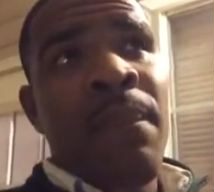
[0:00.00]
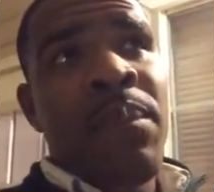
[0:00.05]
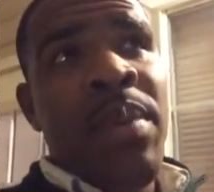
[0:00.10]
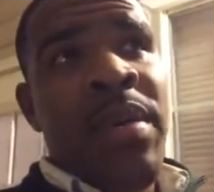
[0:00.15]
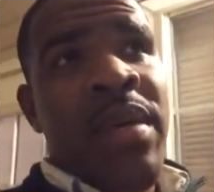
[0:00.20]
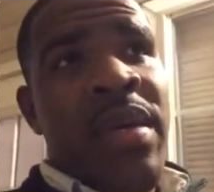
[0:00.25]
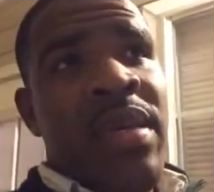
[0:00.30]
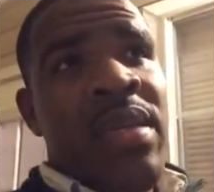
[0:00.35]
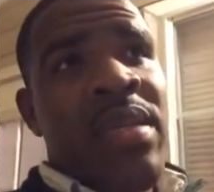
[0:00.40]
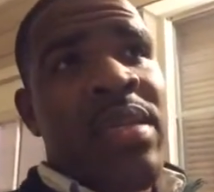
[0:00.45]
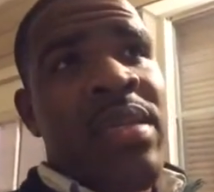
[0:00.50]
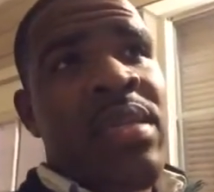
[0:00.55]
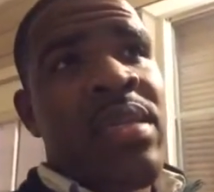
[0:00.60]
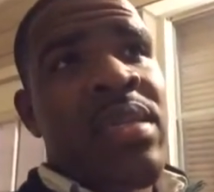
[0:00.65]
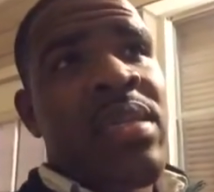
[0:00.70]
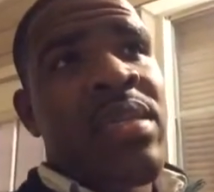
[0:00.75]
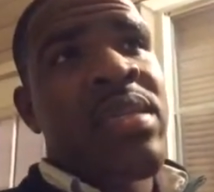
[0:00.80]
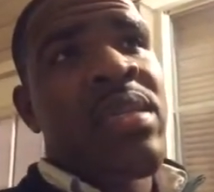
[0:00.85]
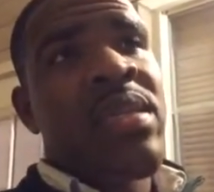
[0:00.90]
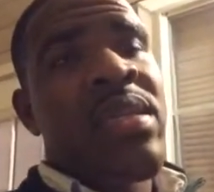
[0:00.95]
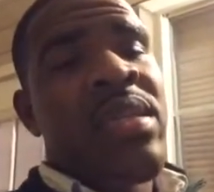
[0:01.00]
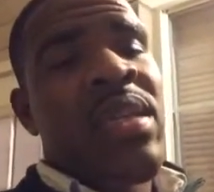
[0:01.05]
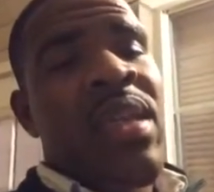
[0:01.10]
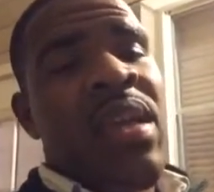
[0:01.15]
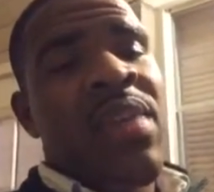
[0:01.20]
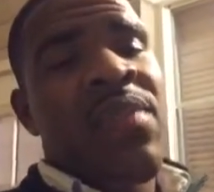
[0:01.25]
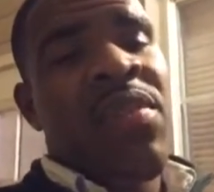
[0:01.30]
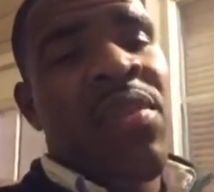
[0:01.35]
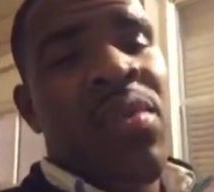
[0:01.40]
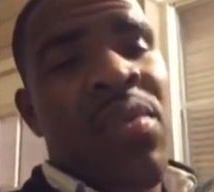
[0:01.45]
But
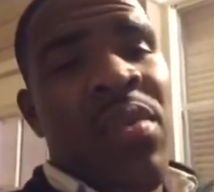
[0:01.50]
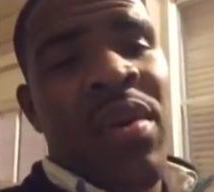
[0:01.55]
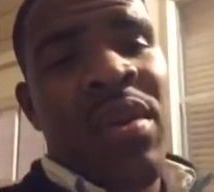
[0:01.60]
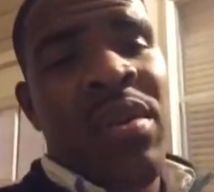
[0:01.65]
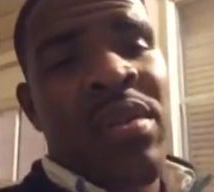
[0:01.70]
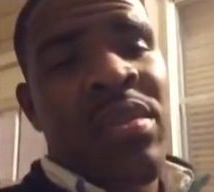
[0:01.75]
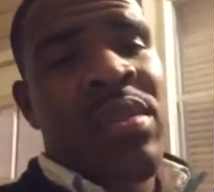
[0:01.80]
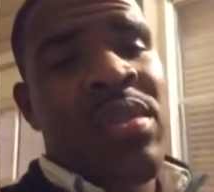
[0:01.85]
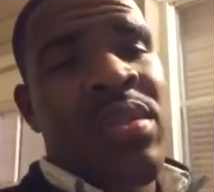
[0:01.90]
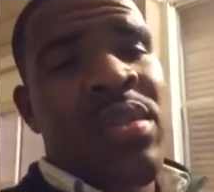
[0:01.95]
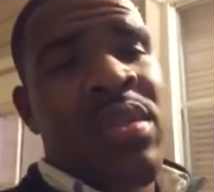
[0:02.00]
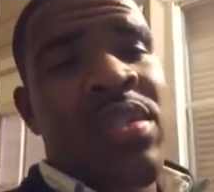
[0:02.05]
if you are a